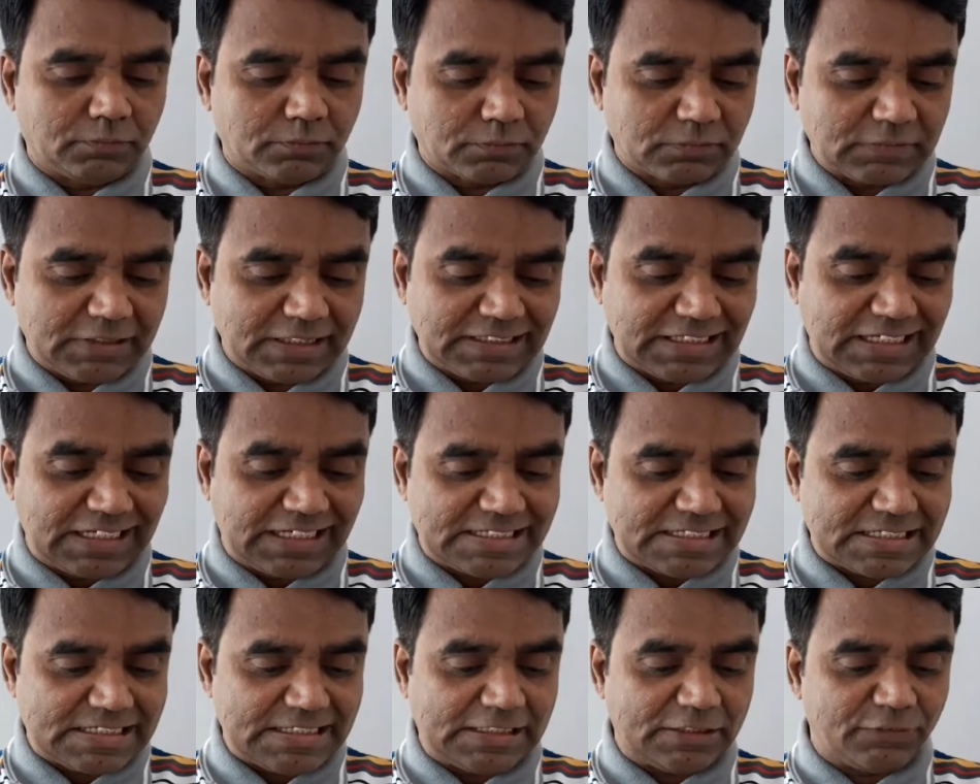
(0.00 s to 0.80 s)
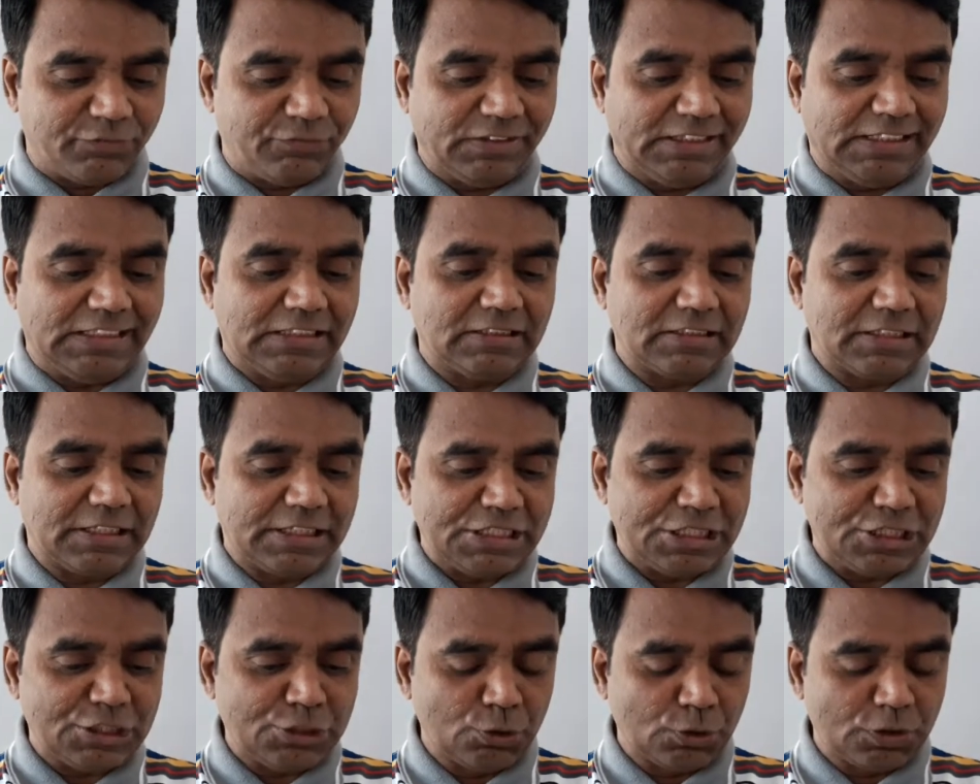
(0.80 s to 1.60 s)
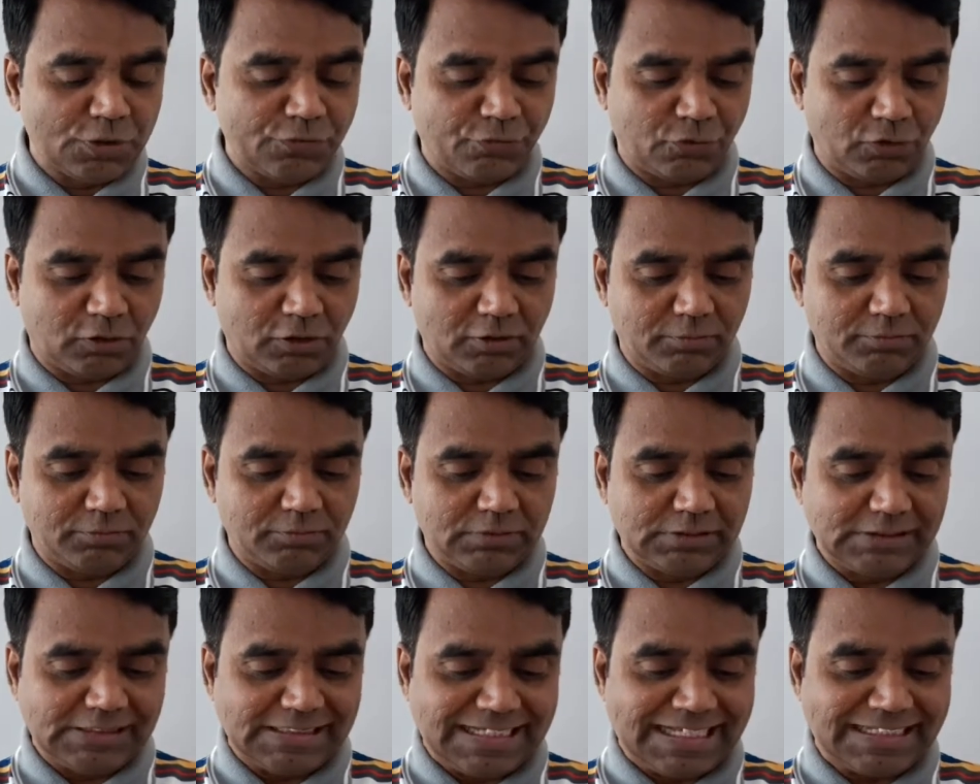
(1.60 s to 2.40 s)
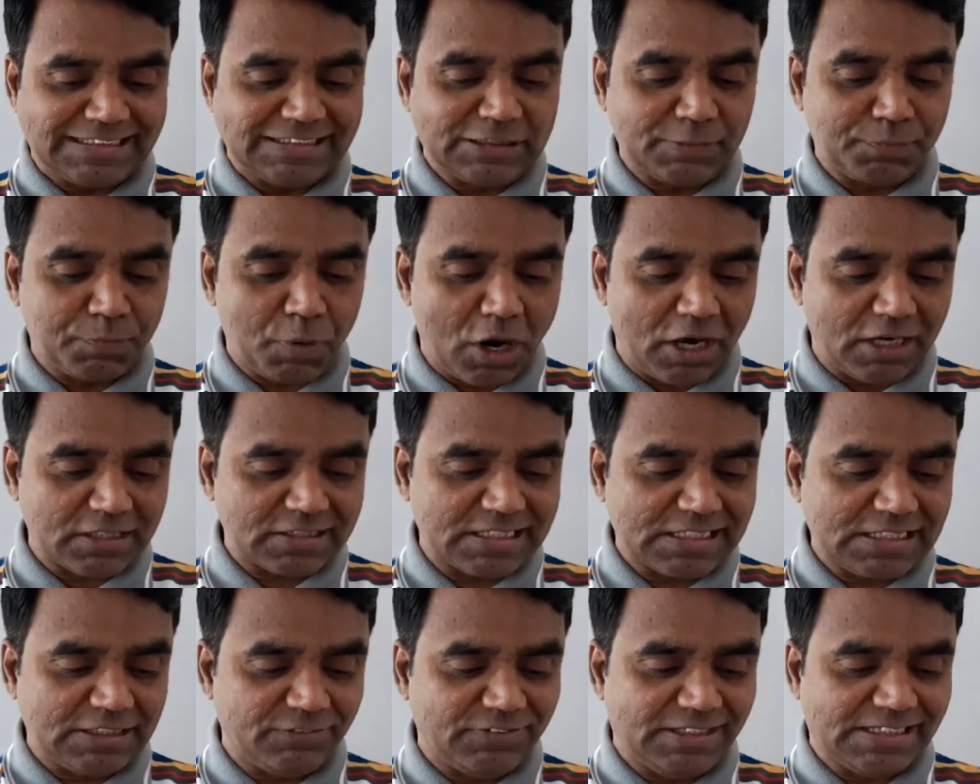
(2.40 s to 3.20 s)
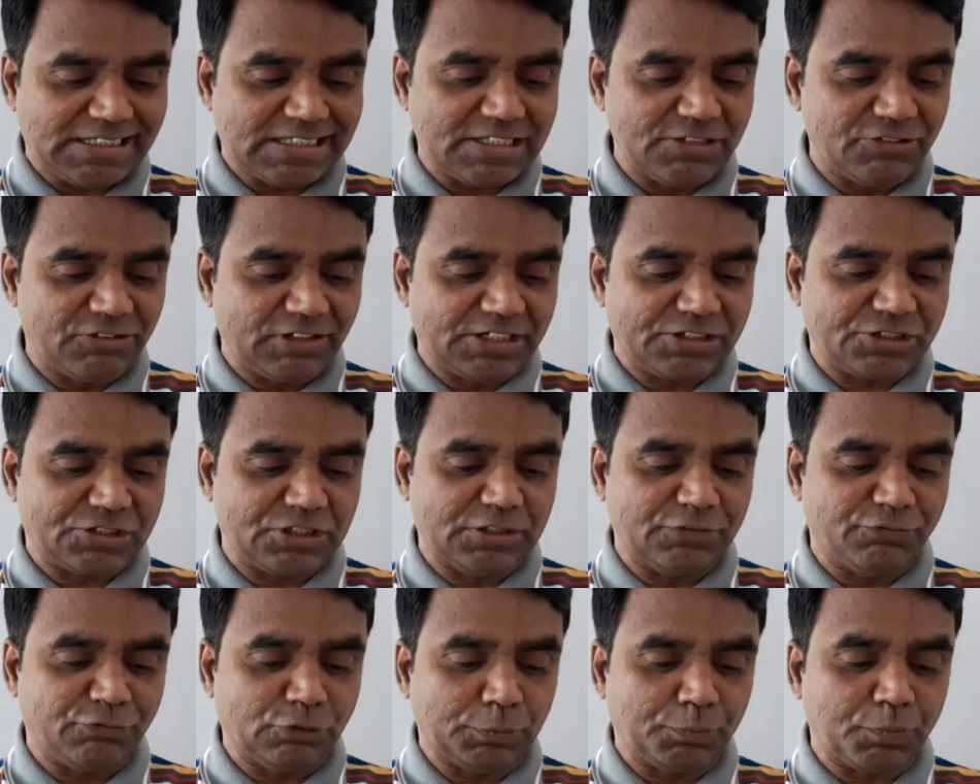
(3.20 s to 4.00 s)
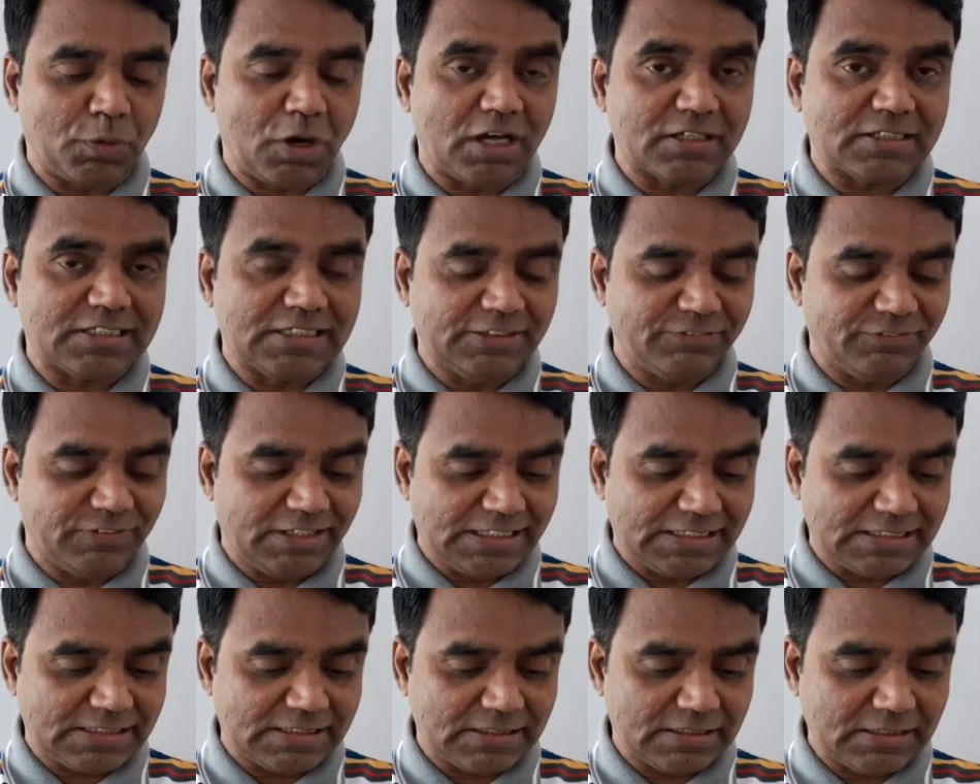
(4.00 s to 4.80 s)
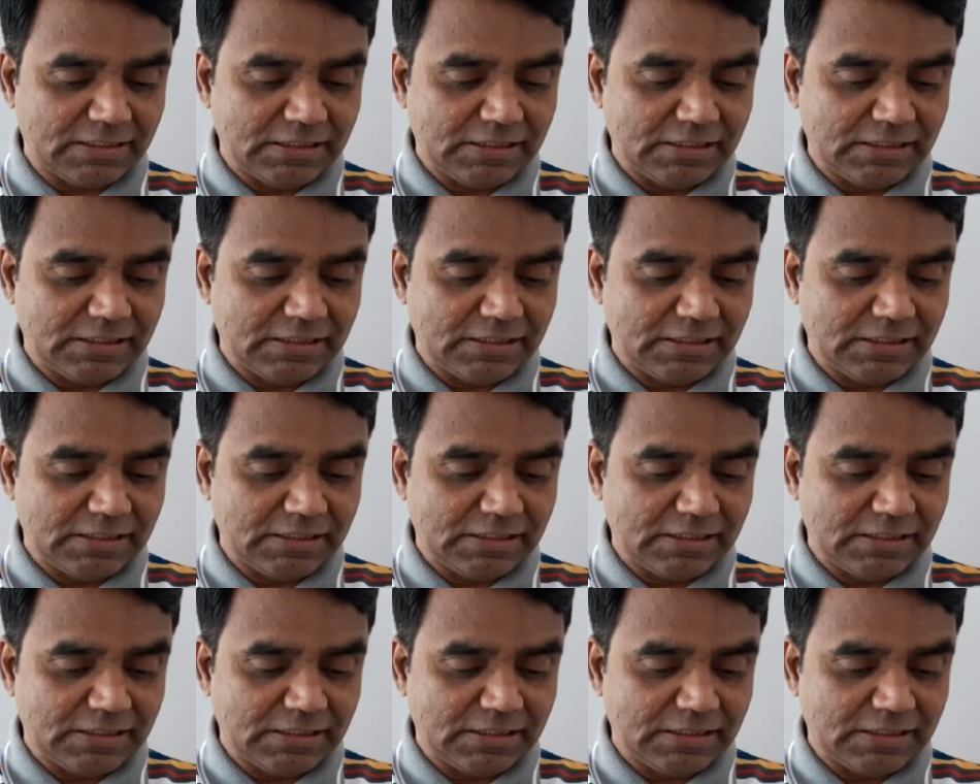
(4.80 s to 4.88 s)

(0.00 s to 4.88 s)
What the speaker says: An electric field is uniform and in the positive x direction for positive x,